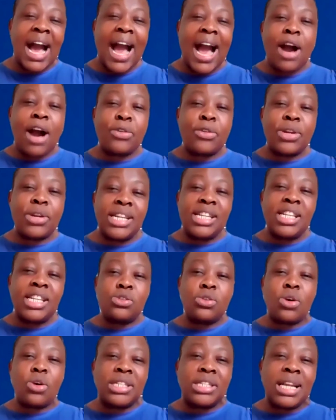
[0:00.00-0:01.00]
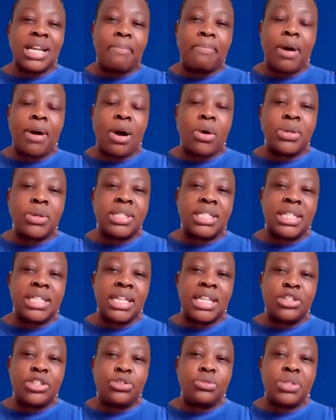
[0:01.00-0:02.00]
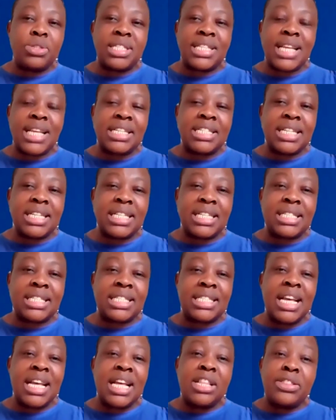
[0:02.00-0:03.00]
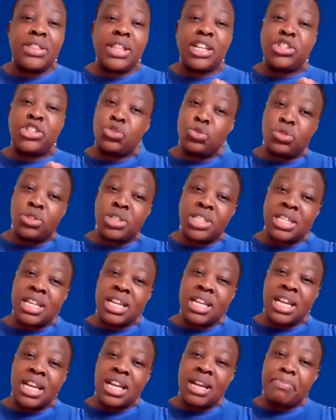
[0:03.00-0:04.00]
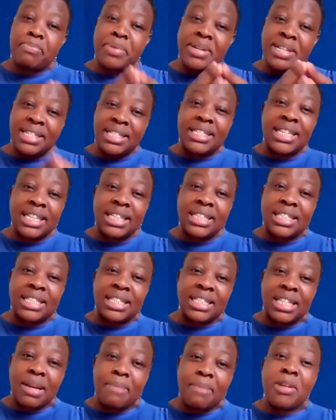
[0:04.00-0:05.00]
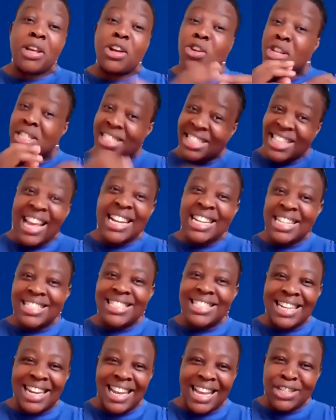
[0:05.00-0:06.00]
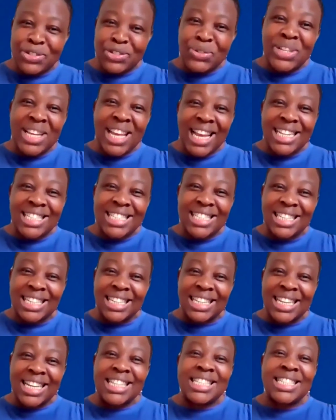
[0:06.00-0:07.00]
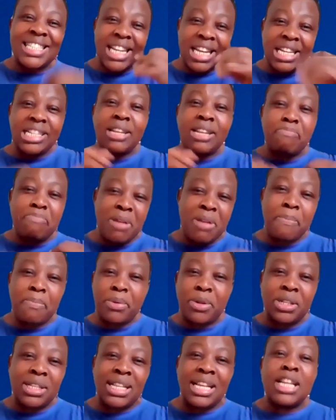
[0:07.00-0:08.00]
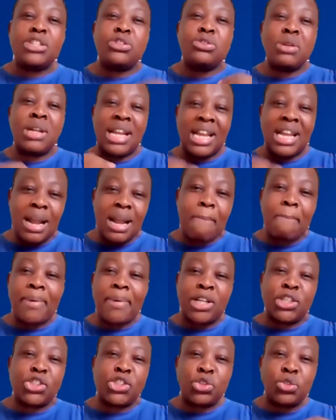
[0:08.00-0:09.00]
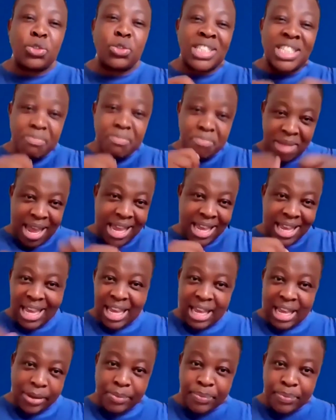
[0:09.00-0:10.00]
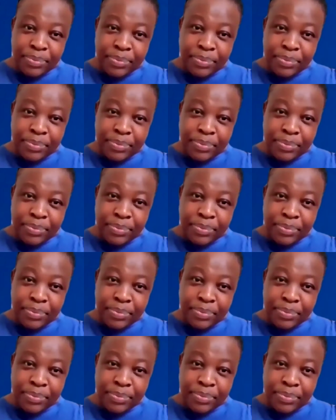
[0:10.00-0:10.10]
I already talked about issues such as the jewelry precinct, because that is an education, training people to learn about jewelry making.